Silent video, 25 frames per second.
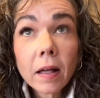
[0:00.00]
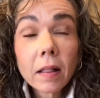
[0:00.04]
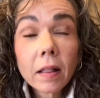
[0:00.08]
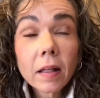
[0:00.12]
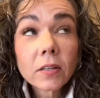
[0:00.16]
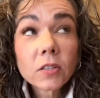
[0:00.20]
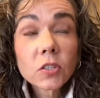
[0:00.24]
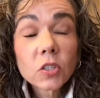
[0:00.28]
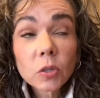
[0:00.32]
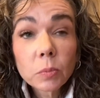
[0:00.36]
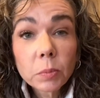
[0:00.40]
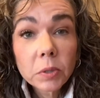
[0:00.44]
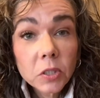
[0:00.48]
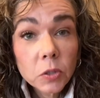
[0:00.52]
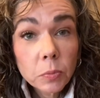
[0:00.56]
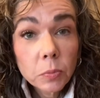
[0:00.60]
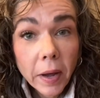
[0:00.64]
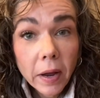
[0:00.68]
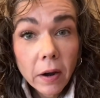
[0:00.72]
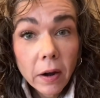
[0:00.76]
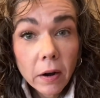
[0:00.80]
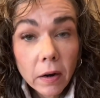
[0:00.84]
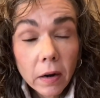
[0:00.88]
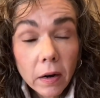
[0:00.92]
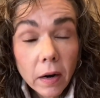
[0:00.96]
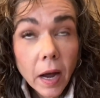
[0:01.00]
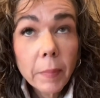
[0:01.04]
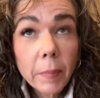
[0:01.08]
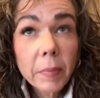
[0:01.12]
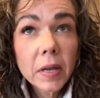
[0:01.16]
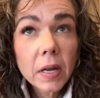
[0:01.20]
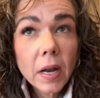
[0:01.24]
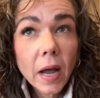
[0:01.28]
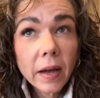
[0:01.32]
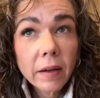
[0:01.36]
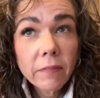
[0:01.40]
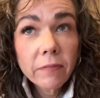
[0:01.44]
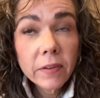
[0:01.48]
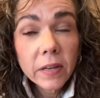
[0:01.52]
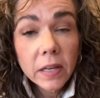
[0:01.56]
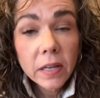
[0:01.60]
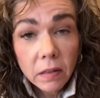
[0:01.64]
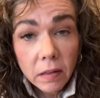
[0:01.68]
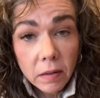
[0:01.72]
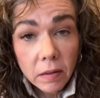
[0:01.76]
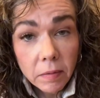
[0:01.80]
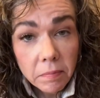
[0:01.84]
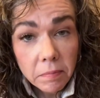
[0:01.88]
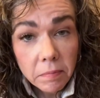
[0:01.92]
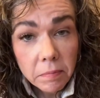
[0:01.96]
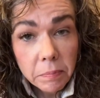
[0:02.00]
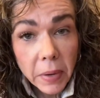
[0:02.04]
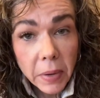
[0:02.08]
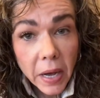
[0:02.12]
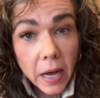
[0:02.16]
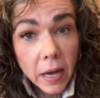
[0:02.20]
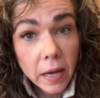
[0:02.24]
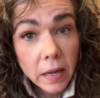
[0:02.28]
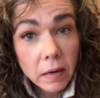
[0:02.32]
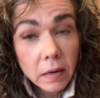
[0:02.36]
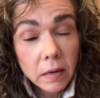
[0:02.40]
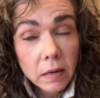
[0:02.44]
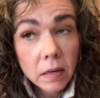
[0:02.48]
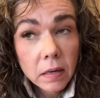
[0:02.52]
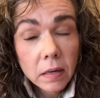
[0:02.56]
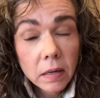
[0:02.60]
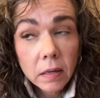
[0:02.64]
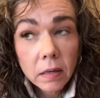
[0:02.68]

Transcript: That's so much better. I mean, I feel them, but